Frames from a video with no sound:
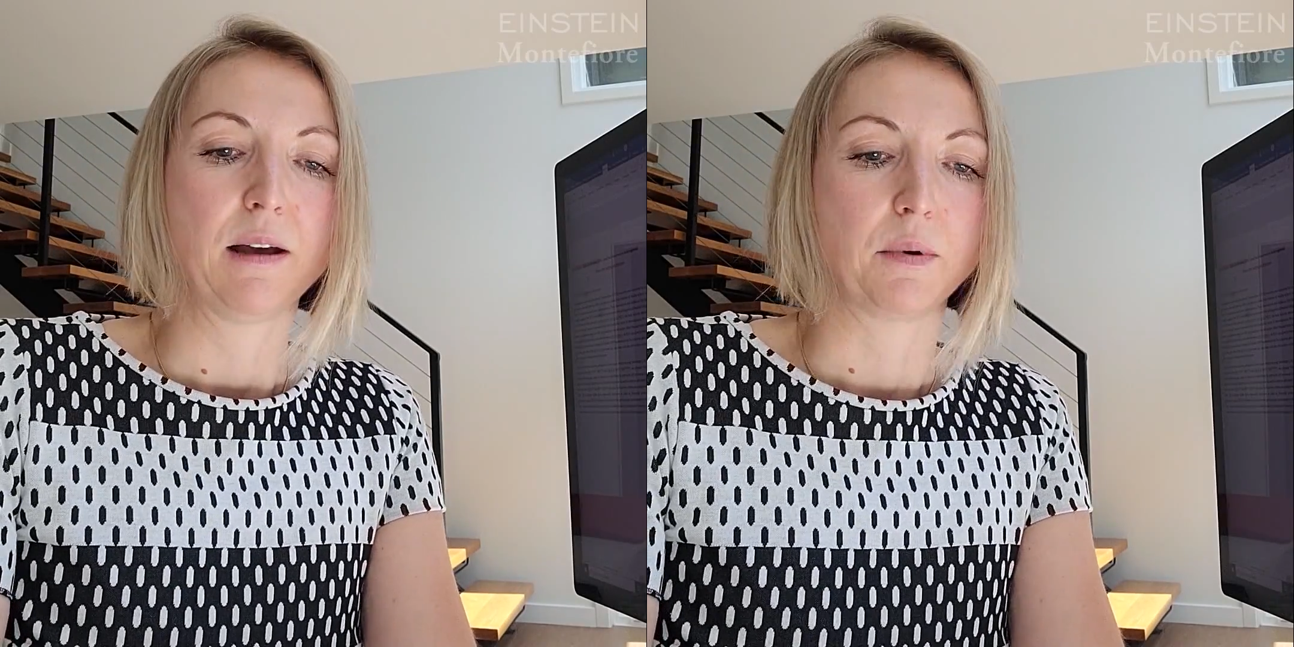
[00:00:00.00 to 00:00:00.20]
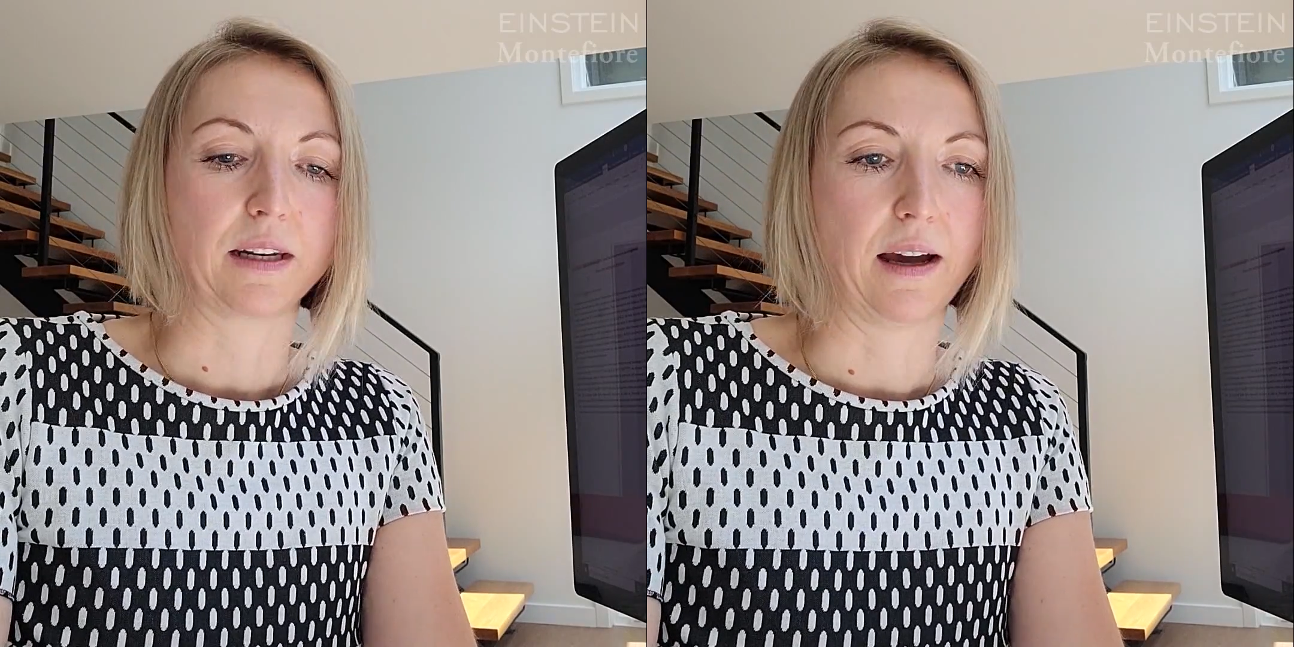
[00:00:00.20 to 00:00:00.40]

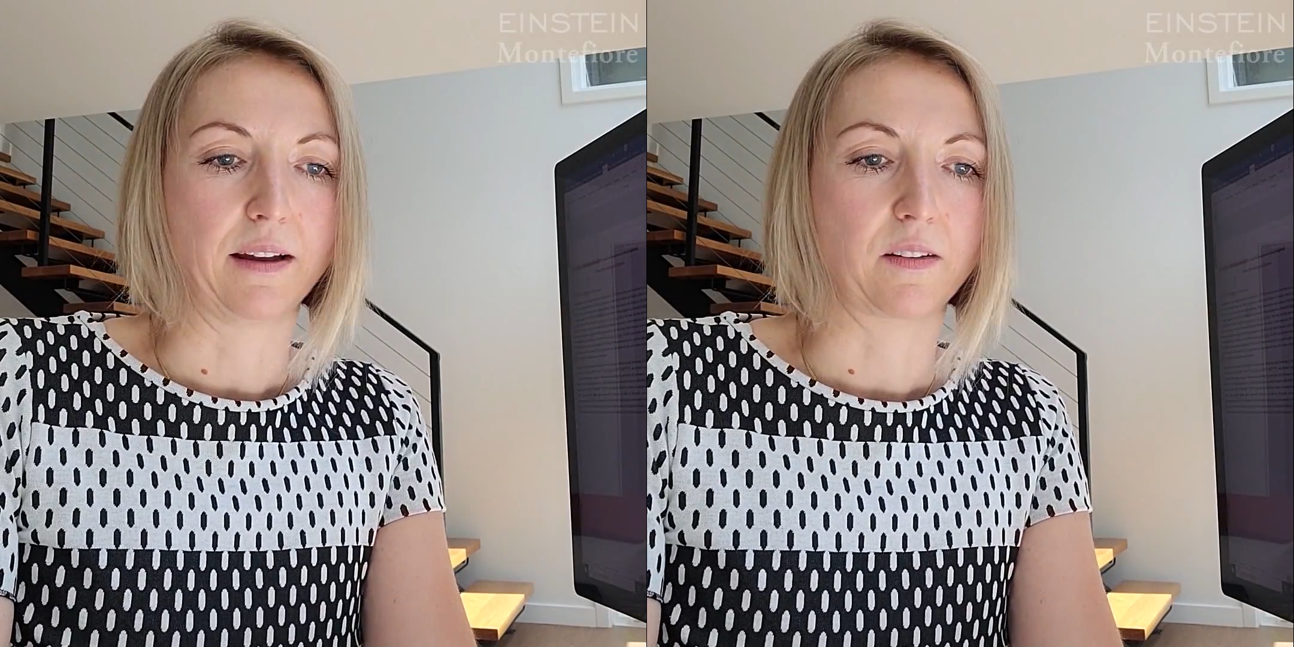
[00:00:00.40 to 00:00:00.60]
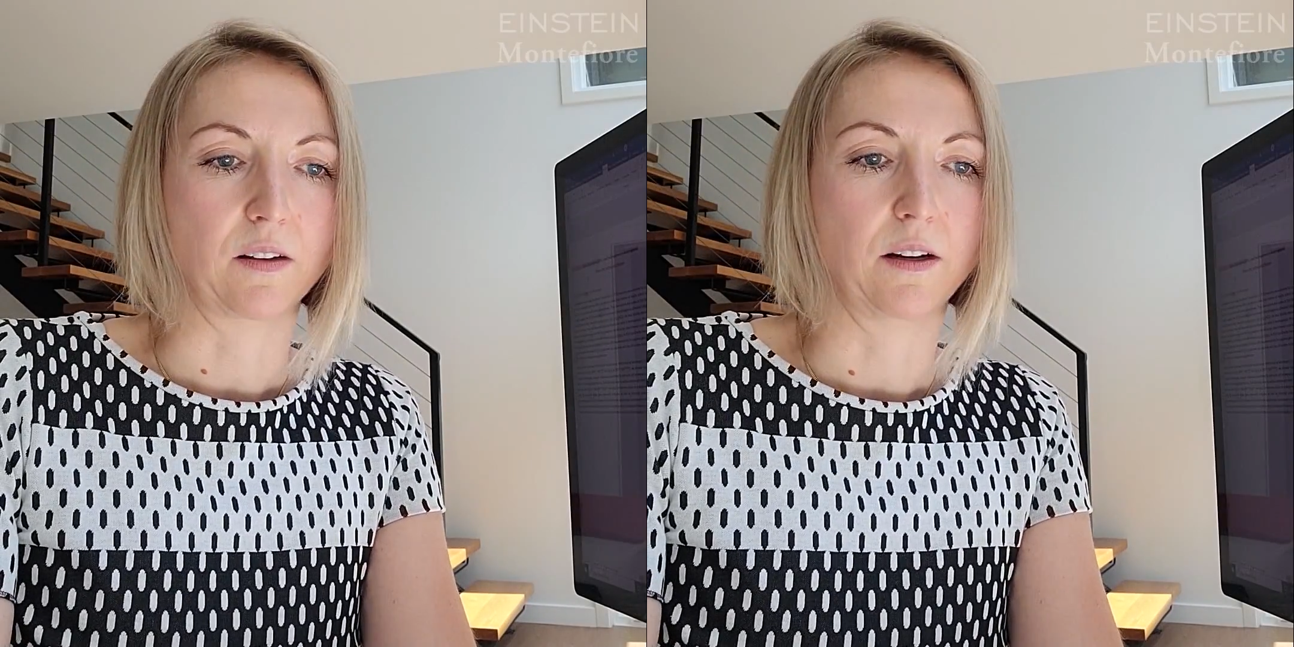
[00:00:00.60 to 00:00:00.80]
But
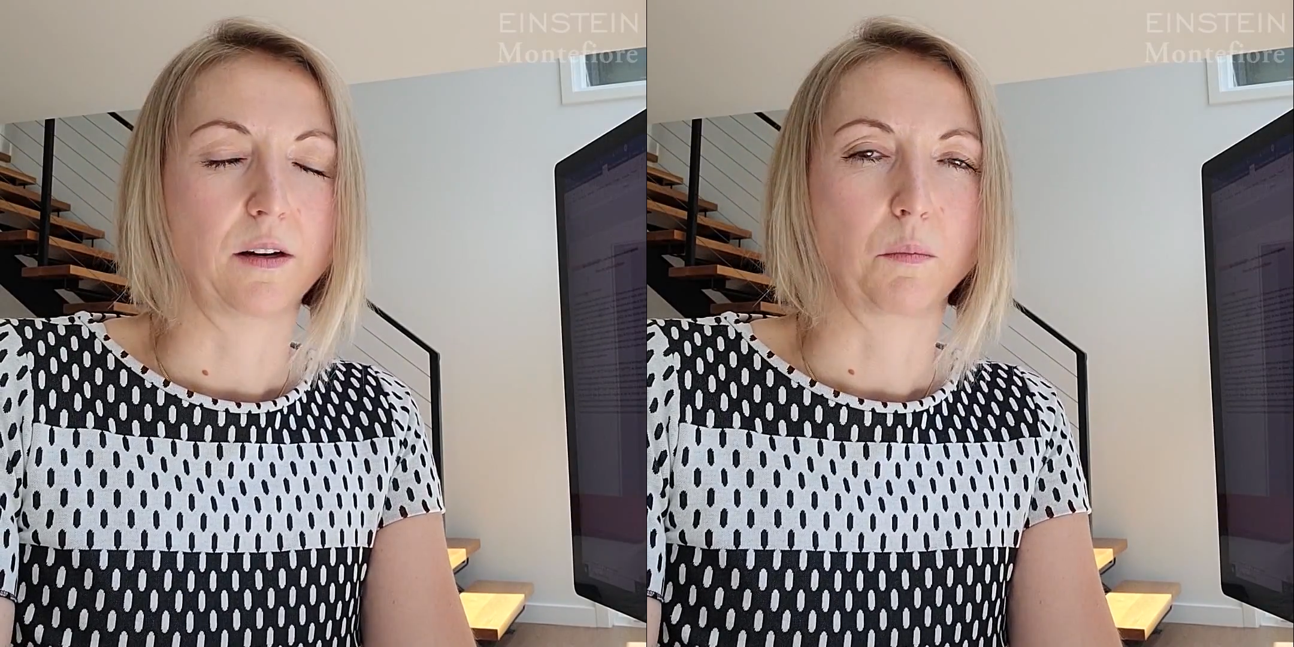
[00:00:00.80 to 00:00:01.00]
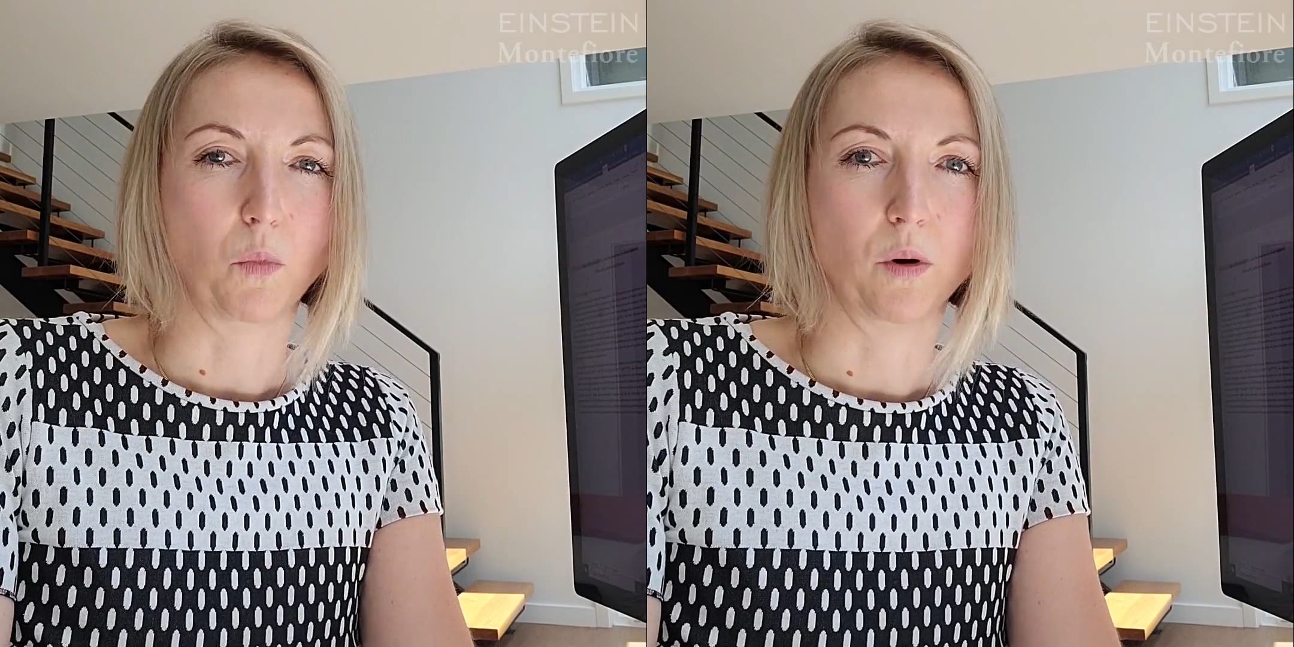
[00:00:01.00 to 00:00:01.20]
I
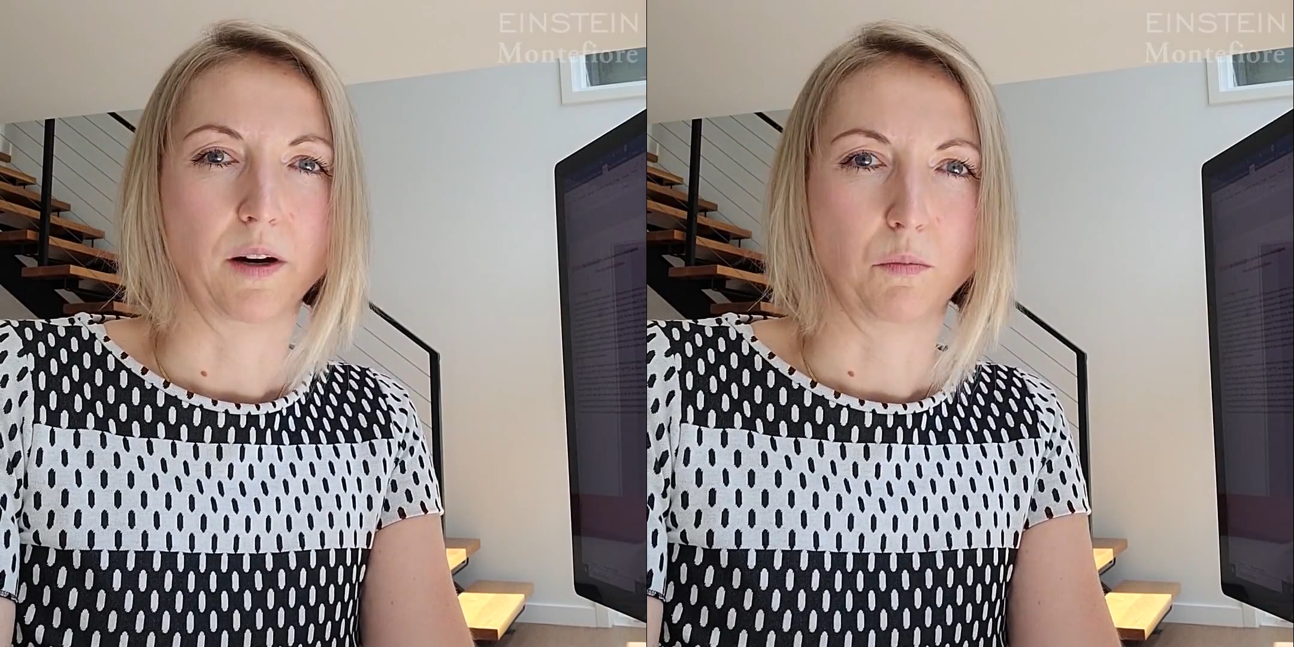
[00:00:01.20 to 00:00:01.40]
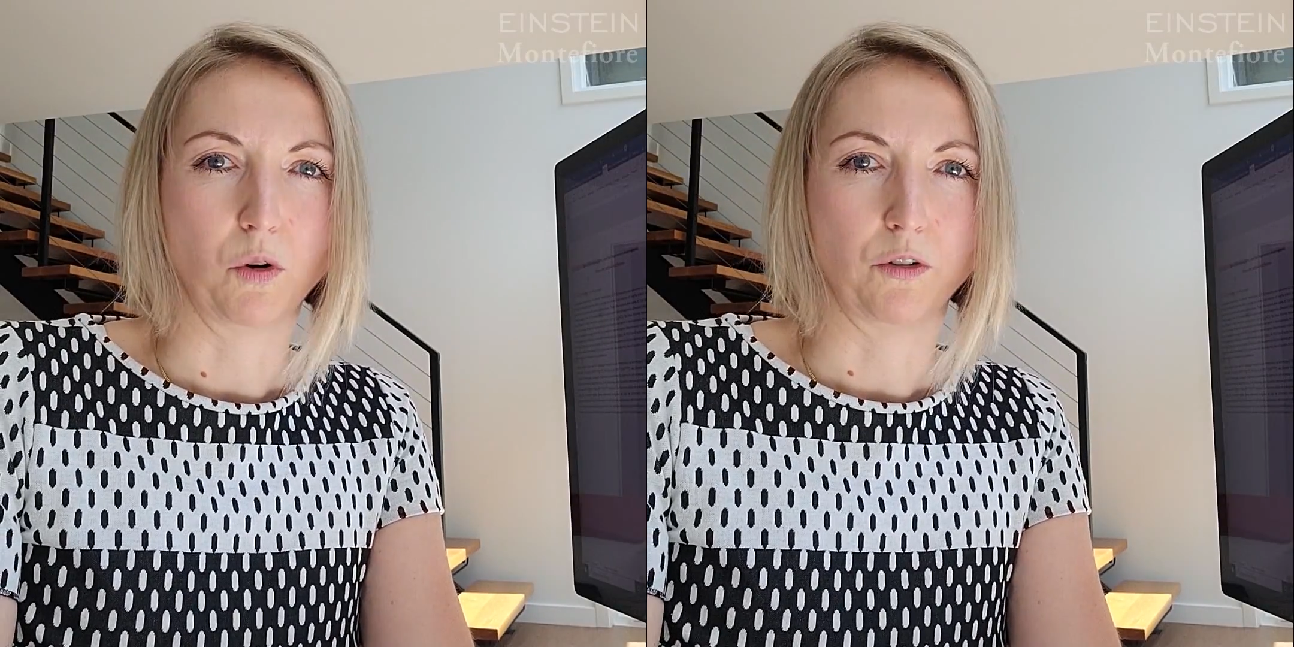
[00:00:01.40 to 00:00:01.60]
started more
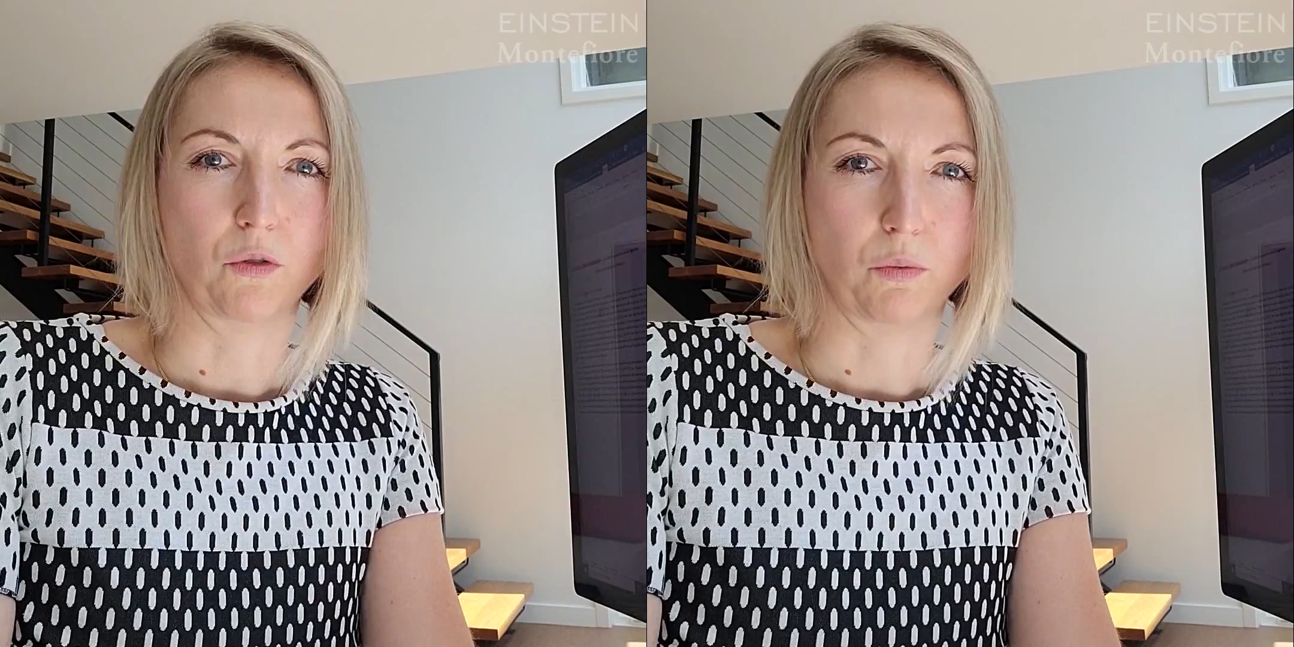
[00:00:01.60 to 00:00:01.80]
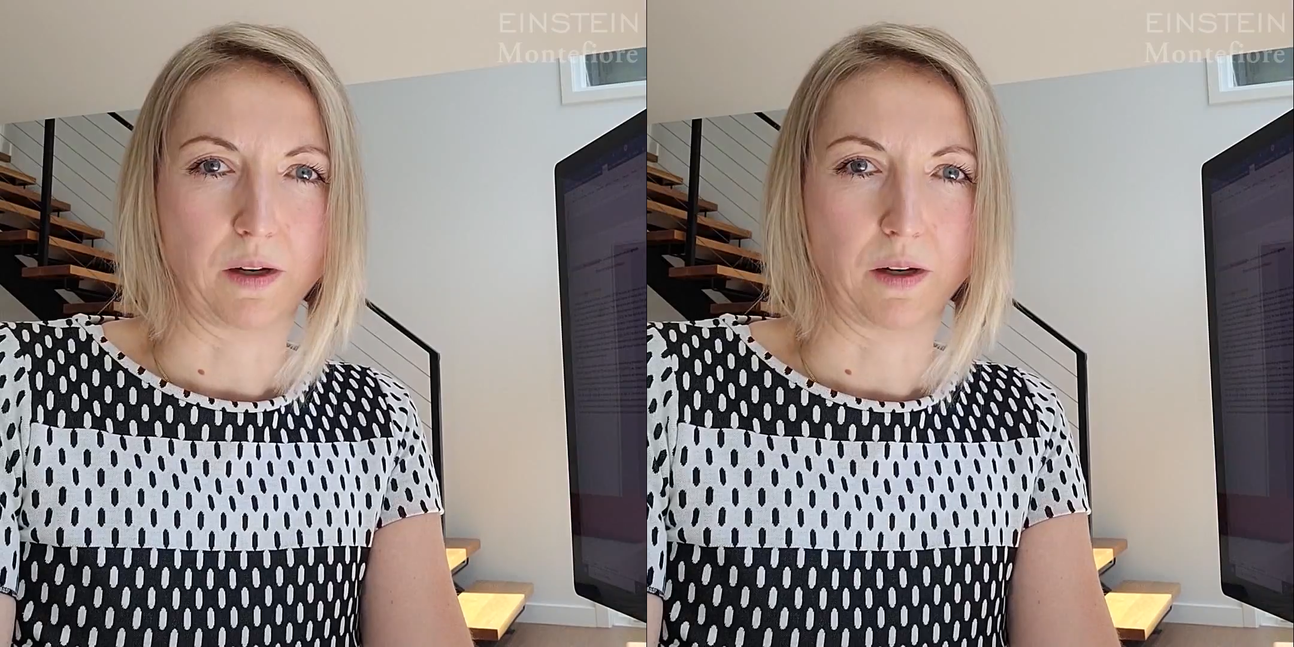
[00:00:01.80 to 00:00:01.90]
and more to